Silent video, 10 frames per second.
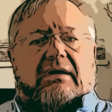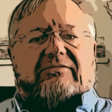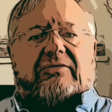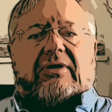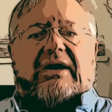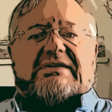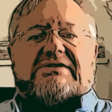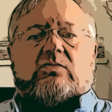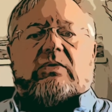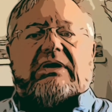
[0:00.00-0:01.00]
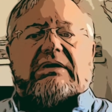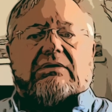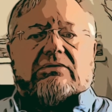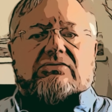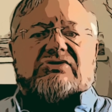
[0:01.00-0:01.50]
For us, we
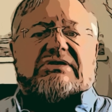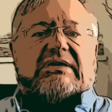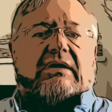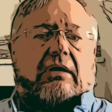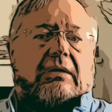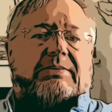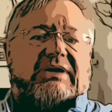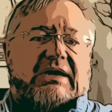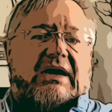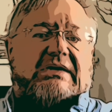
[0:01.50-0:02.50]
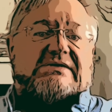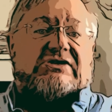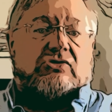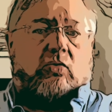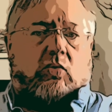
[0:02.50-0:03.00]
use the RPI
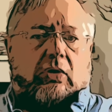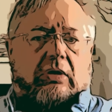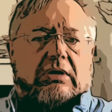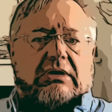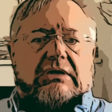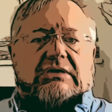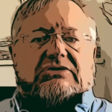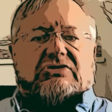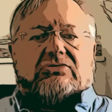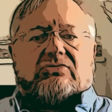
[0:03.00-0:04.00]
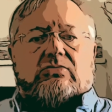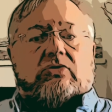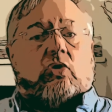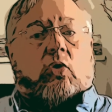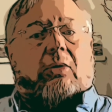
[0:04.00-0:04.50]
score to
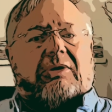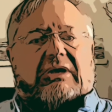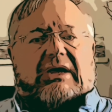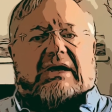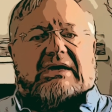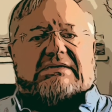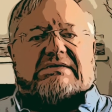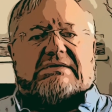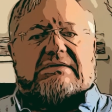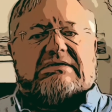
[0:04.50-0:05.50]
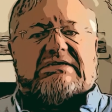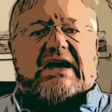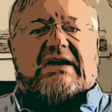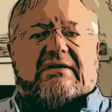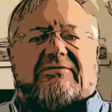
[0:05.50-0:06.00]
normalize
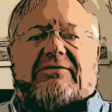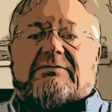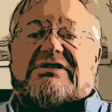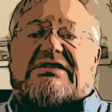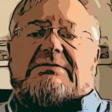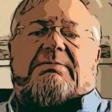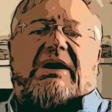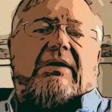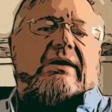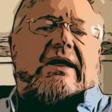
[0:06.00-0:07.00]
data from disparate